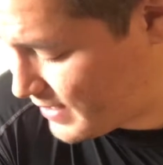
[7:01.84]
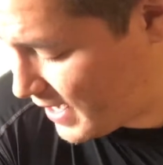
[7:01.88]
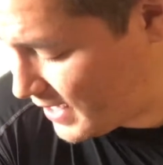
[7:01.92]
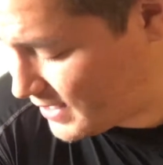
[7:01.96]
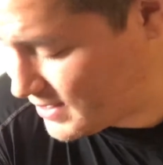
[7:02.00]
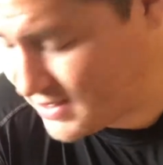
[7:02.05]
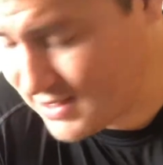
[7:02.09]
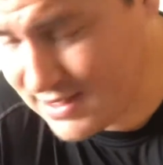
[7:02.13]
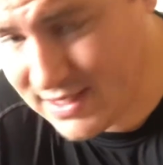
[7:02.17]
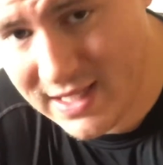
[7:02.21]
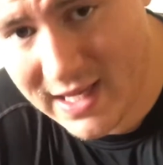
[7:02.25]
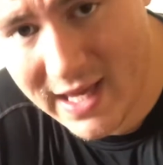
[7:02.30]

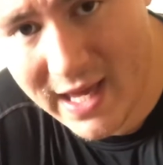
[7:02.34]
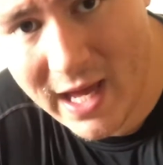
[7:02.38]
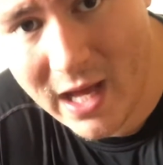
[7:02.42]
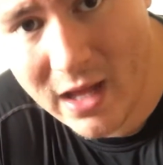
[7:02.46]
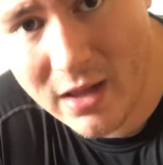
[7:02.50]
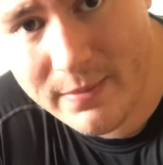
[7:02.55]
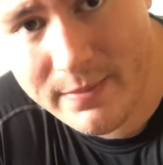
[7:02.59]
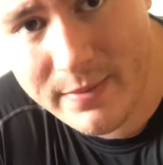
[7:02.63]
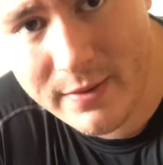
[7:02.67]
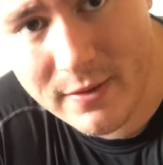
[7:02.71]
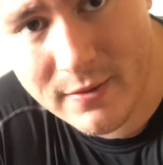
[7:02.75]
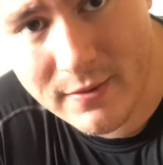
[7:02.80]
back to the
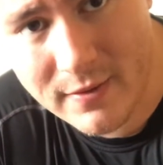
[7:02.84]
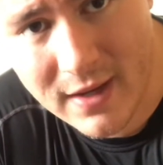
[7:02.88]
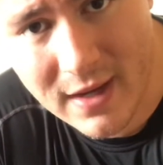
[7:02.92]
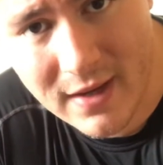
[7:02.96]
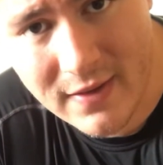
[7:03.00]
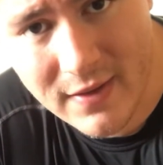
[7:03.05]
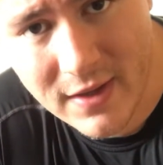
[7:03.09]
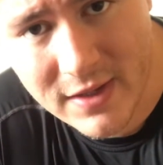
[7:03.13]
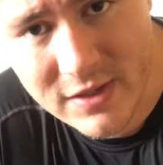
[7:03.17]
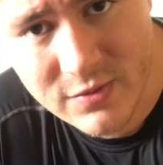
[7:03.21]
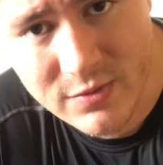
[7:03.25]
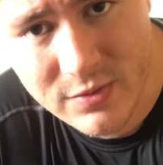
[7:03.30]
elbow,
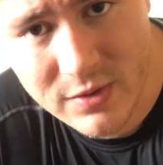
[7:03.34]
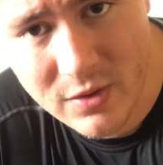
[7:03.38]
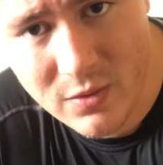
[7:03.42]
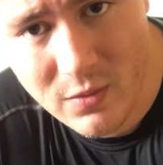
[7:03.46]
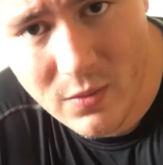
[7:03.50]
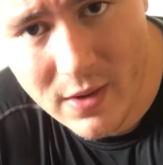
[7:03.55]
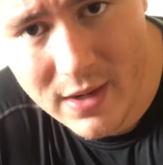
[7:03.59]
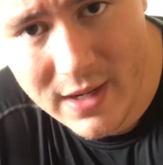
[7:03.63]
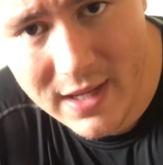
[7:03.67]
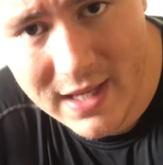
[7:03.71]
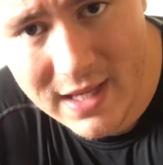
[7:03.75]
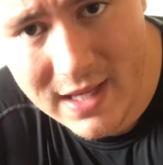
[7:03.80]
okay? That's where you
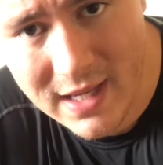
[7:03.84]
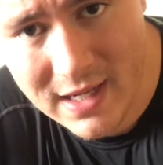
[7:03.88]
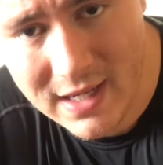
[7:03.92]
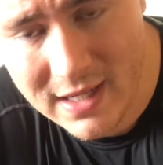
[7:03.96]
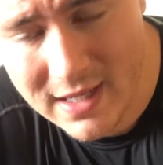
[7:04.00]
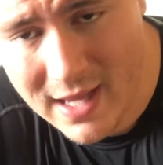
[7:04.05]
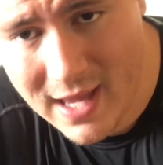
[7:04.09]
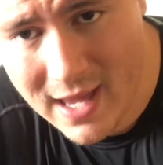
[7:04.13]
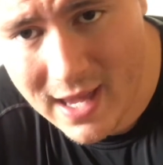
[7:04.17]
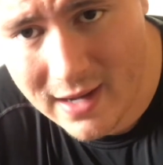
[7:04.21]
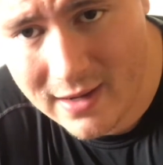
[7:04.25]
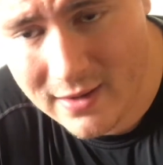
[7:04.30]
want to hit
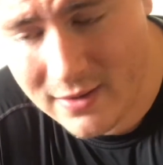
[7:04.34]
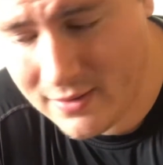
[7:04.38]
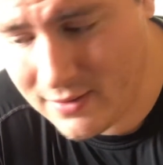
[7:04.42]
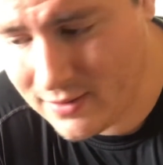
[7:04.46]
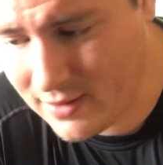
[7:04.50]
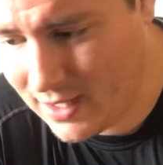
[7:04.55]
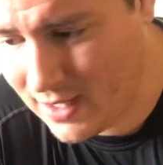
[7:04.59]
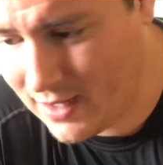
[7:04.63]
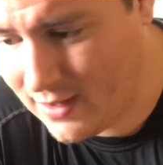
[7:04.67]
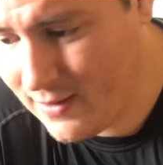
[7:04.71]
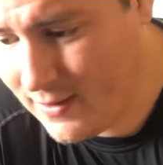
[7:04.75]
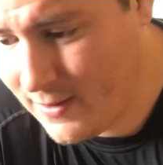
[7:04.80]
it at,
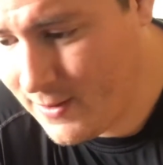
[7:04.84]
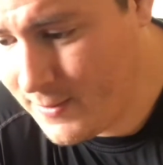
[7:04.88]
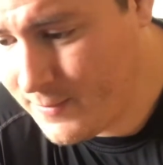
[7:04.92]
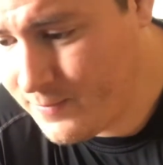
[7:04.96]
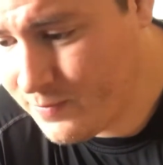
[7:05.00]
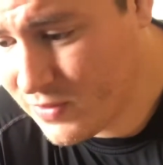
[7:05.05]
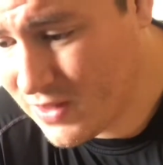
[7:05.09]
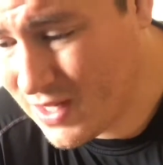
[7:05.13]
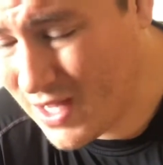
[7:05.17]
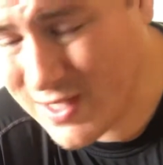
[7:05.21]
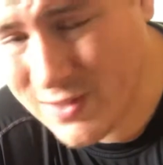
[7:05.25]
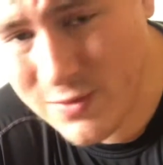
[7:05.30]
okay?
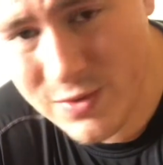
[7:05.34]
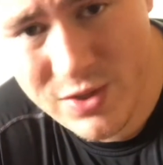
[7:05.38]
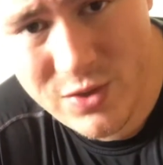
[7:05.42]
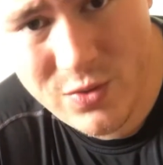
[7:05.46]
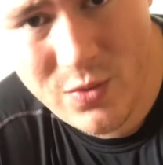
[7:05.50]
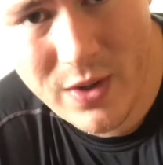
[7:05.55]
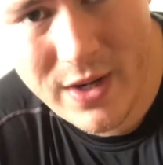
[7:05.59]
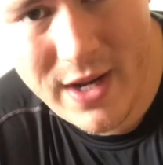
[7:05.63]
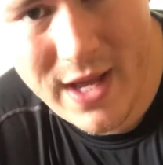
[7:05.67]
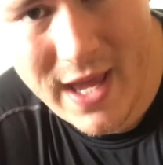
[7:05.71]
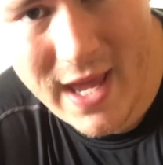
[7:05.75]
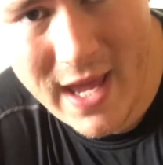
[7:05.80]
That's what
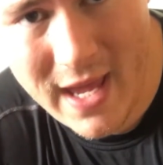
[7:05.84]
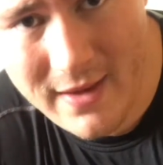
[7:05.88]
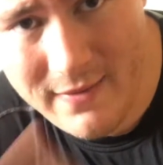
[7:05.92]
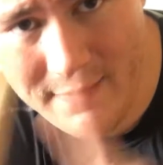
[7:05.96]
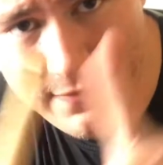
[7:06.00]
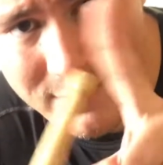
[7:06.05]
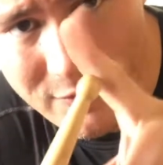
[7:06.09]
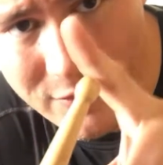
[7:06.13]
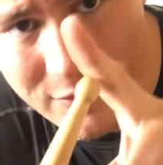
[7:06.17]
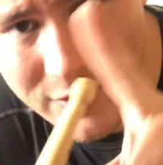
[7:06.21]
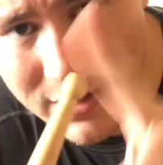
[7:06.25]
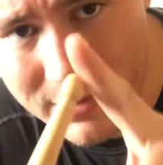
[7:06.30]
you want to
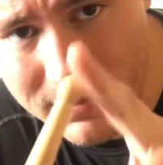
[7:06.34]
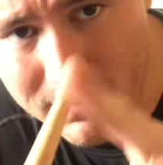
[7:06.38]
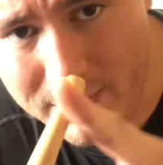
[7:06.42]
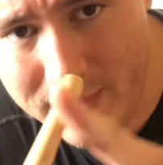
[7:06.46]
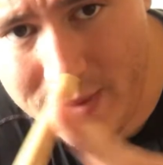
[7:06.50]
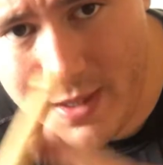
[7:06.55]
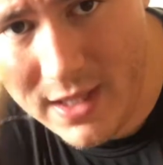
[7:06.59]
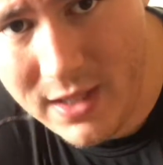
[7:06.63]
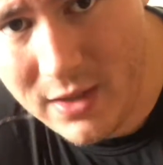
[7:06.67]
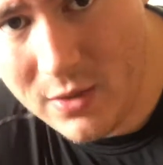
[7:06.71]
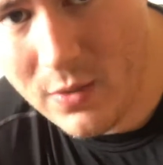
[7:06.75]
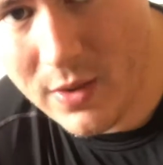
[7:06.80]
aim for. The
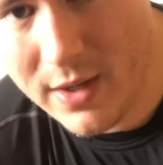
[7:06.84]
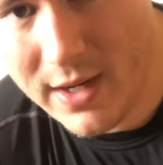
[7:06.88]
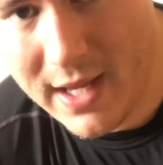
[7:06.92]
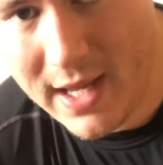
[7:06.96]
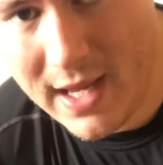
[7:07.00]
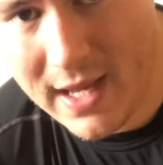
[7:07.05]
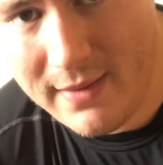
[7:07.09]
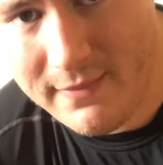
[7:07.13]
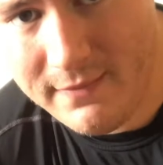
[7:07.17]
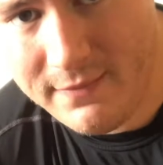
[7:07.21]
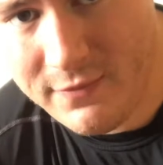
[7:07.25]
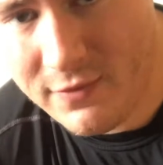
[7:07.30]
bead you want to
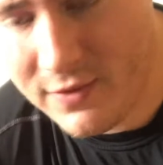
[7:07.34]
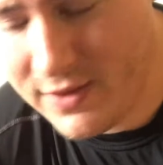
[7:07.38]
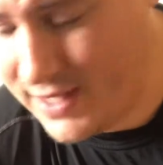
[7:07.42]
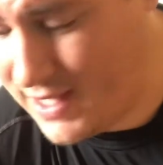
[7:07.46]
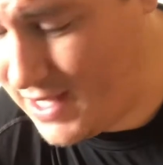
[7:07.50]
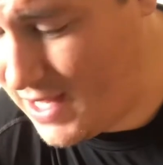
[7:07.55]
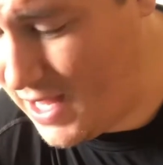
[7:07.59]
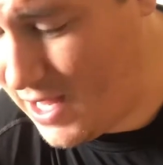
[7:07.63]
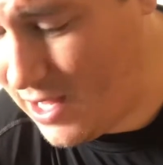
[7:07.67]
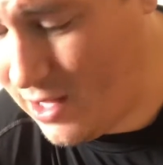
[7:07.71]
aim for the